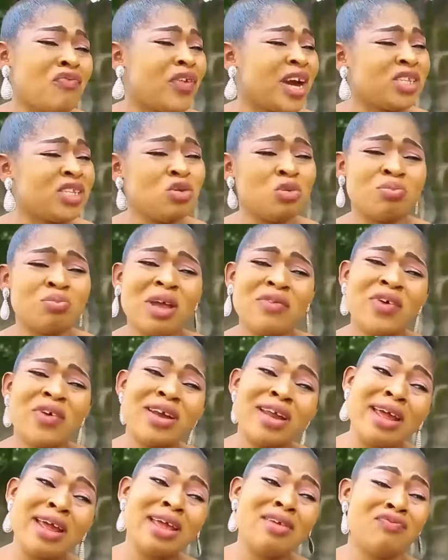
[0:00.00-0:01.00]
my father
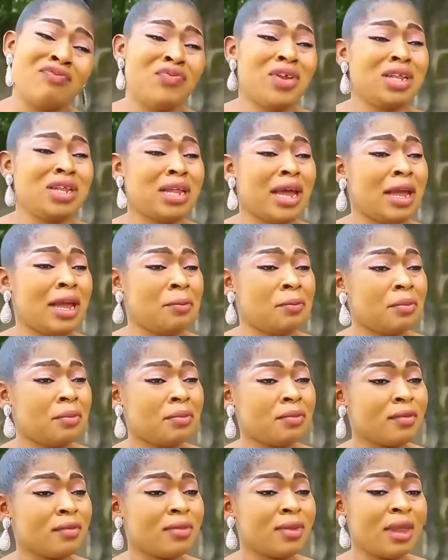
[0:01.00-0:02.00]
every time?
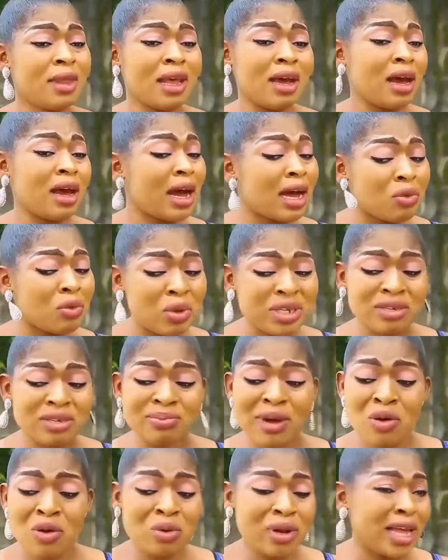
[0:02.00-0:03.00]
And which man would like
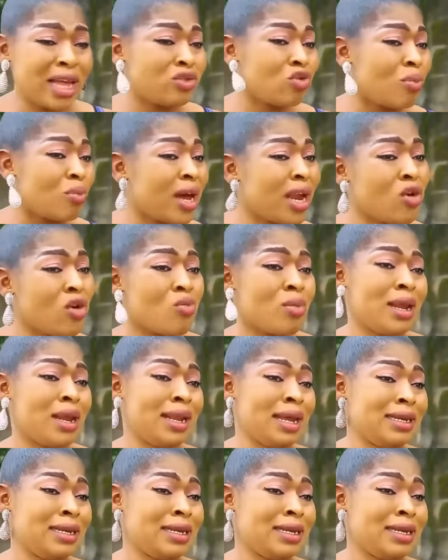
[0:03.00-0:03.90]
to marry a woman like that?